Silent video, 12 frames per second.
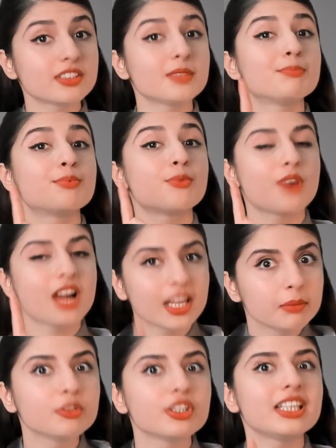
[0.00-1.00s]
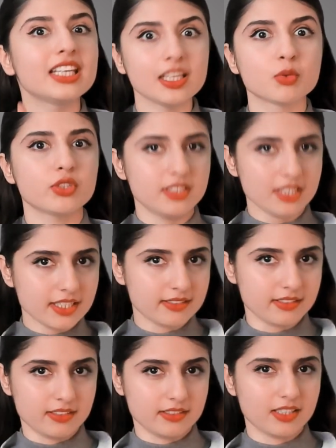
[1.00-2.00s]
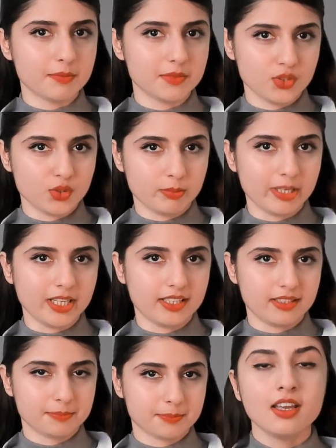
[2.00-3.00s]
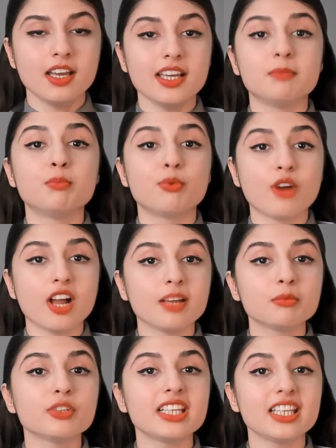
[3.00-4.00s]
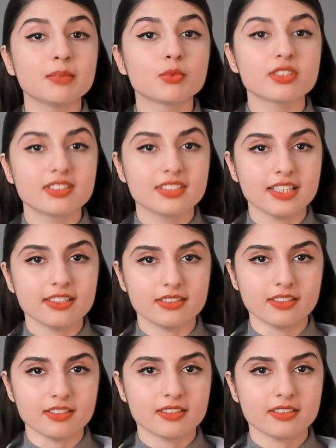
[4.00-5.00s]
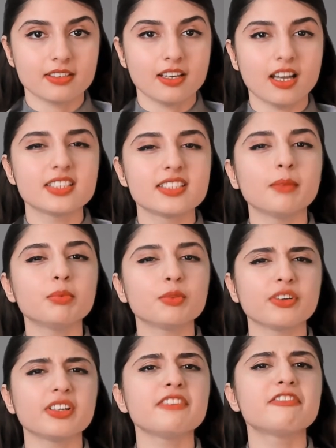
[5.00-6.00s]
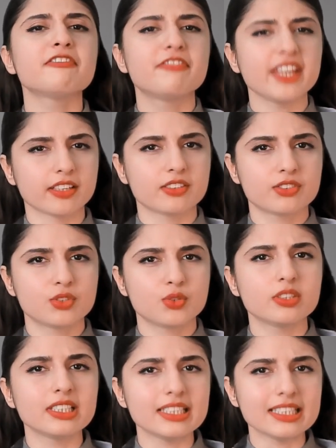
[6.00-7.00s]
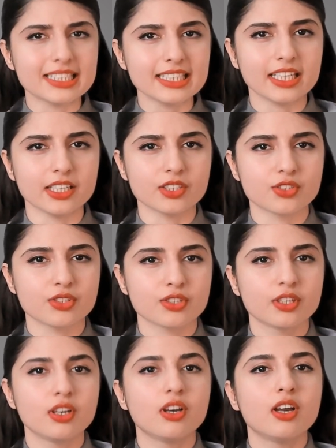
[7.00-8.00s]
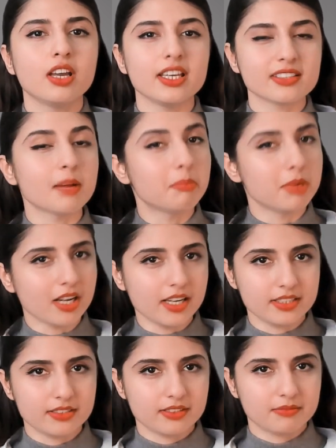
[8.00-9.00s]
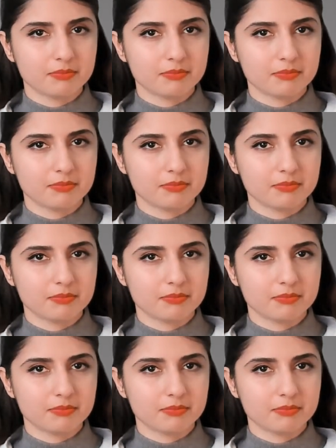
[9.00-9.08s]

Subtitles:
the primary hemostasis comes into play. In primary hemostasis, a temporary fix to the leakage is applied.